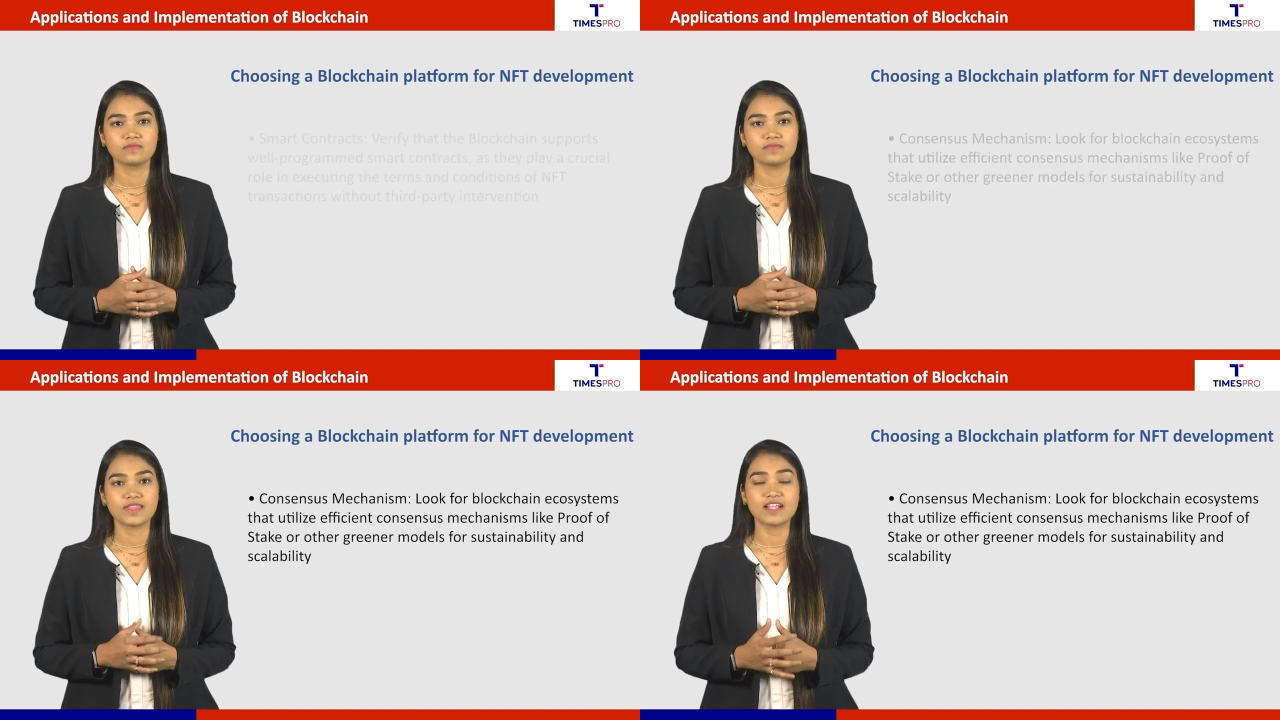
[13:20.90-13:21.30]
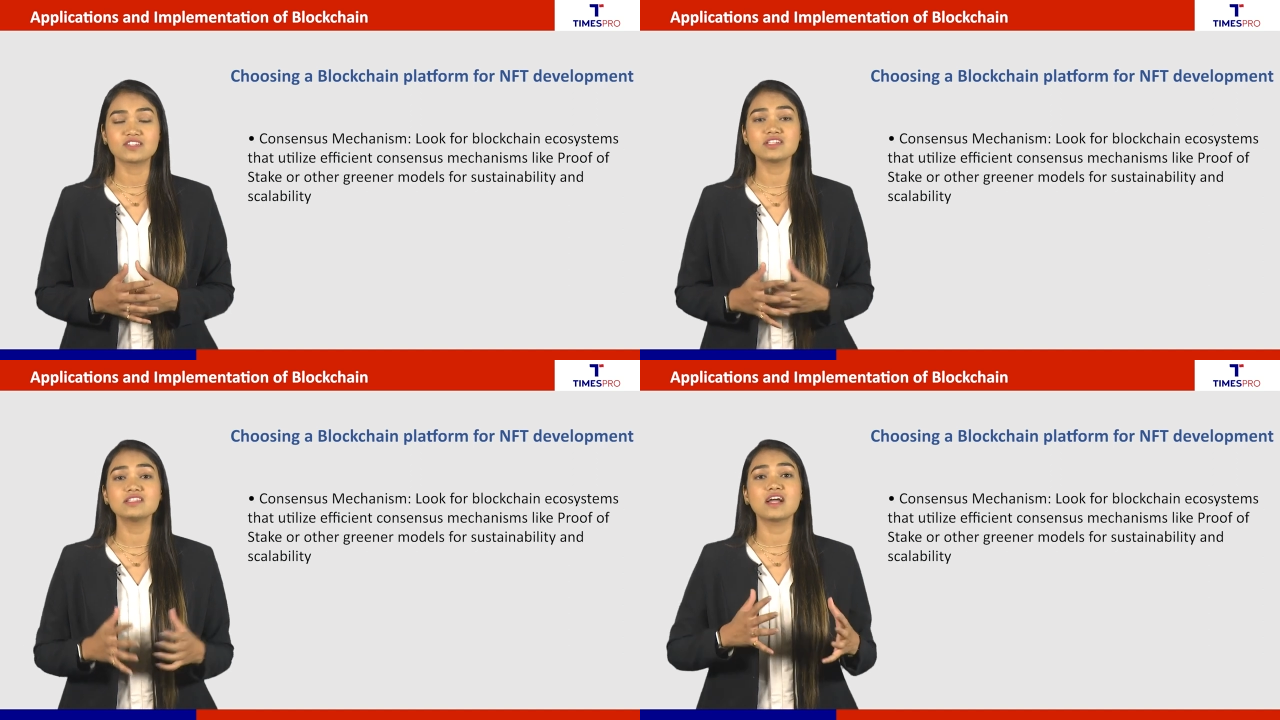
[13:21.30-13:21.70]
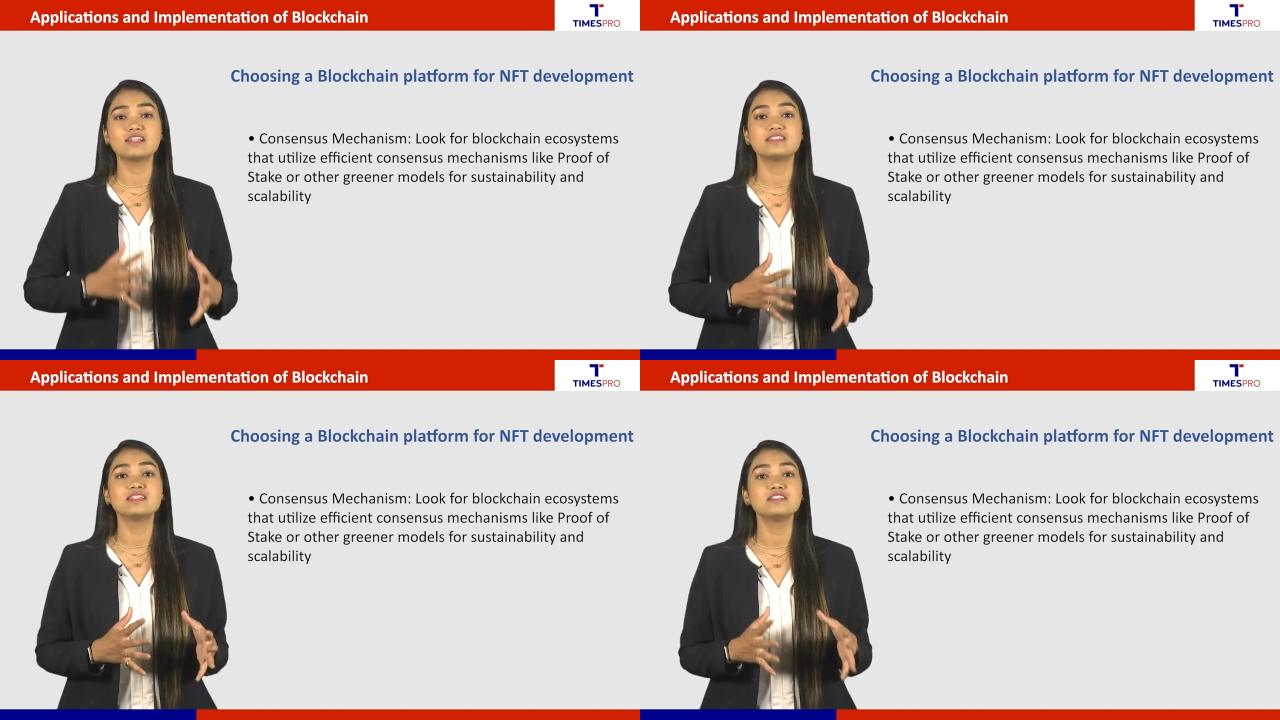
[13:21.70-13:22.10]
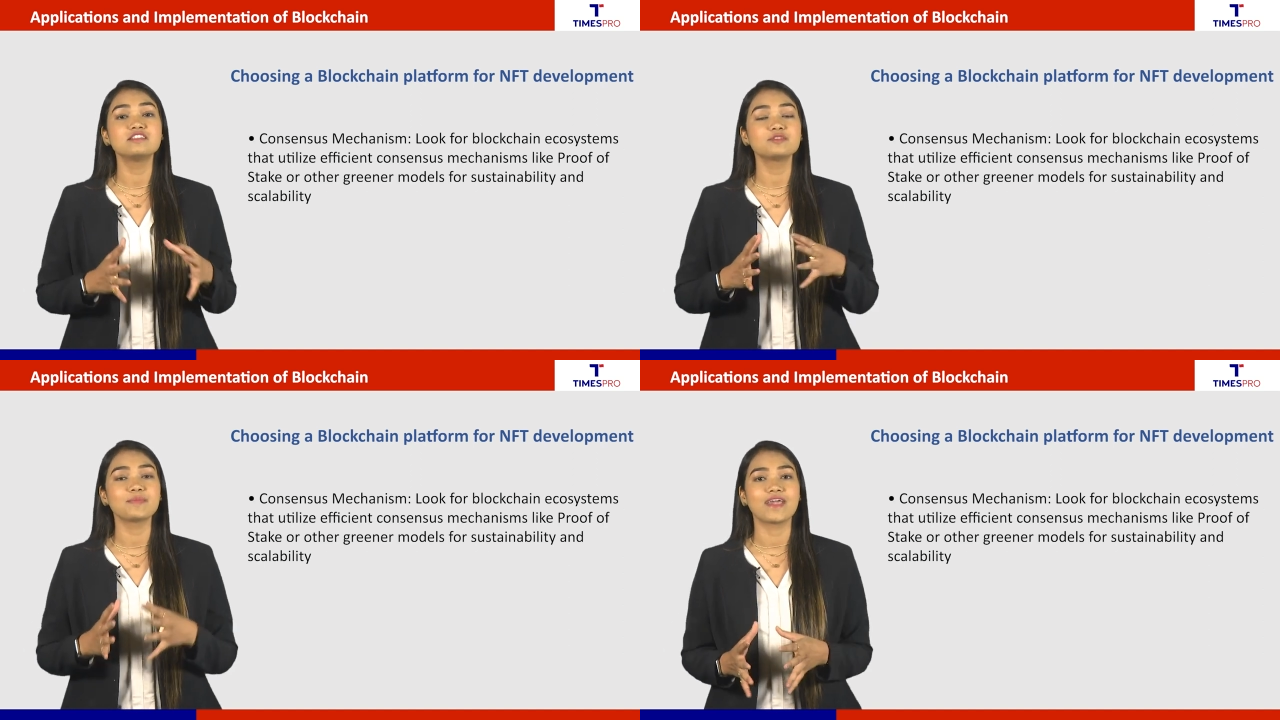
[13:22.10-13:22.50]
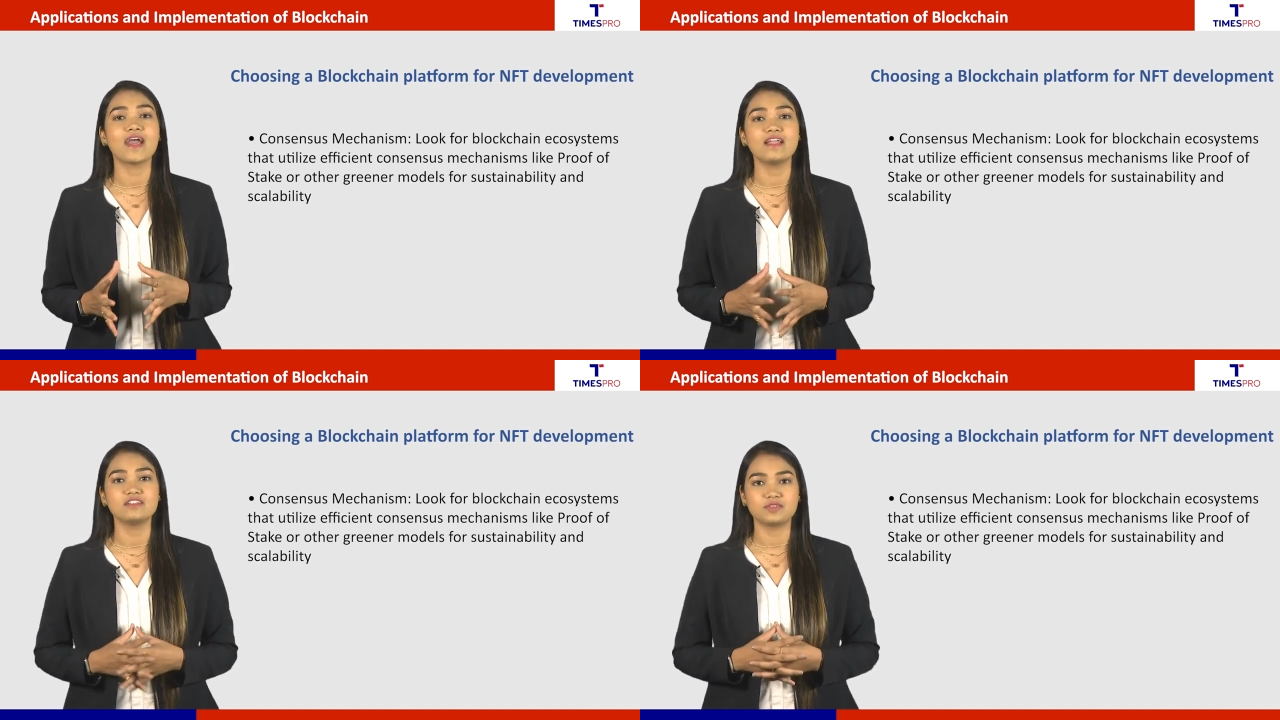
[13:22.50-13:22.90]
Next is consensus
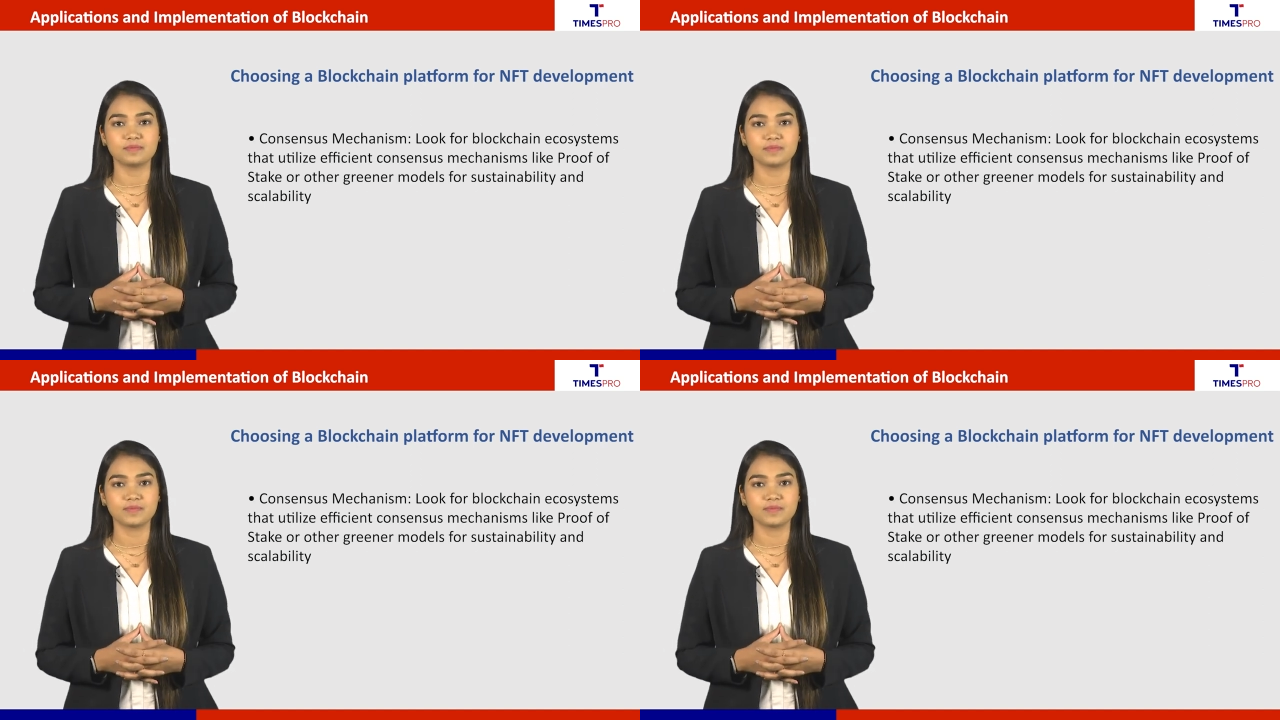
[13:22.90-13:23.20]
mechanism.